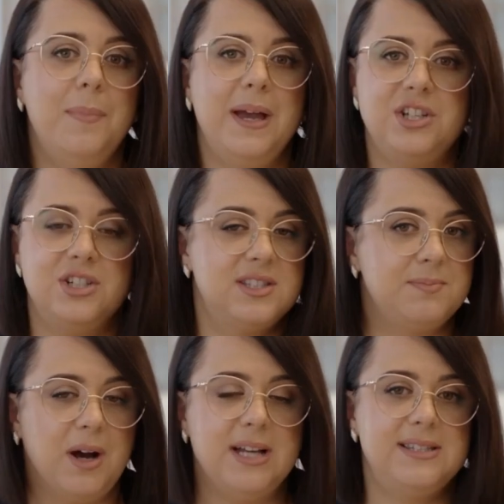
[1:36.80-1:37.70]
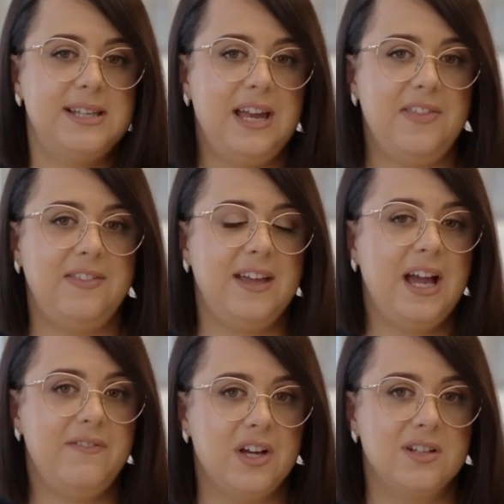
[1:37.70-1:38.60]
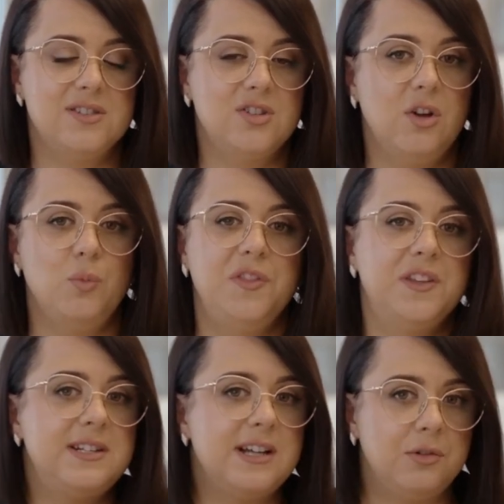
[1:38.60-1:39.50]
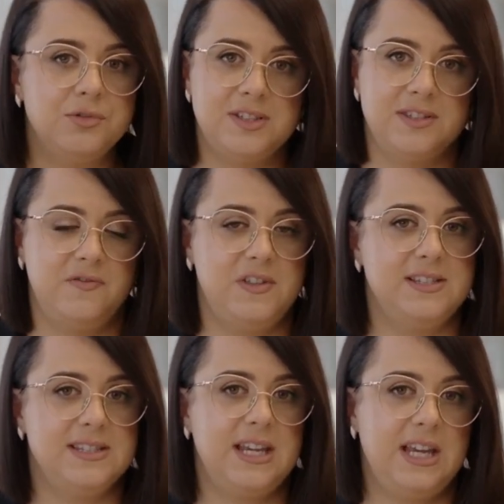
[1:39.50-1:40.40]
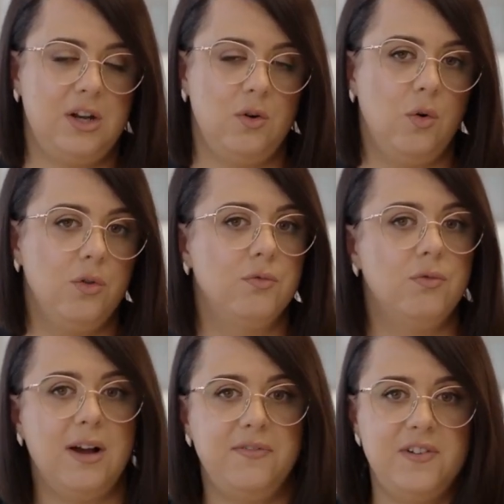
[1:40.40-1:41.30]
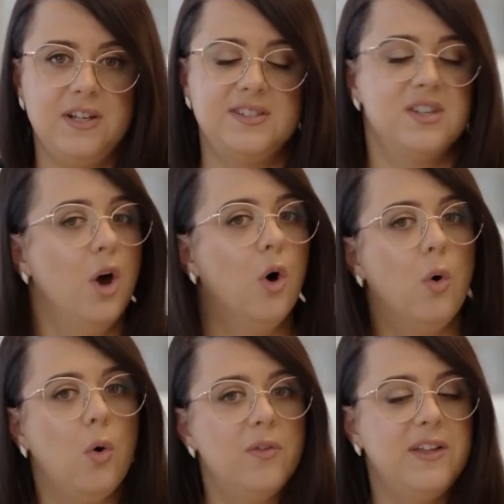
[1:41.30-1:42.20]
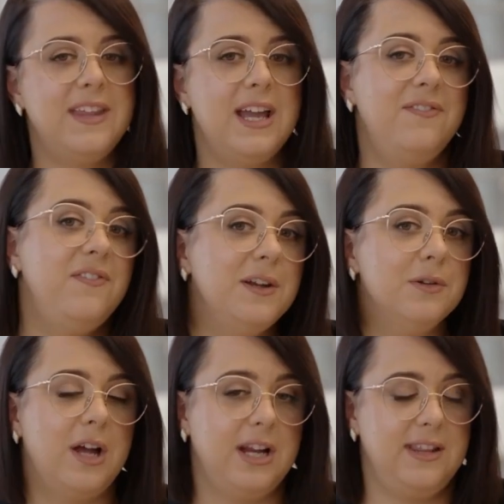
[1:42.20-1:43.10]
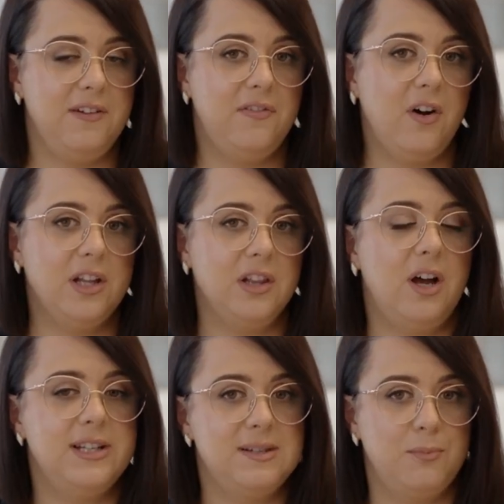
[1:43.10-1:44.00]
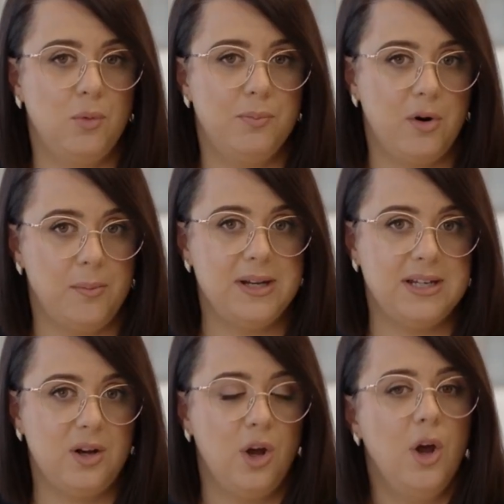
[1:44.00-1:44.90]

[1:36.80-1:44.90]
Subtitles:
Patients might say that they have a concern with the dullness of their skin or the roughness, or that they feel like their fine lines are more prominent,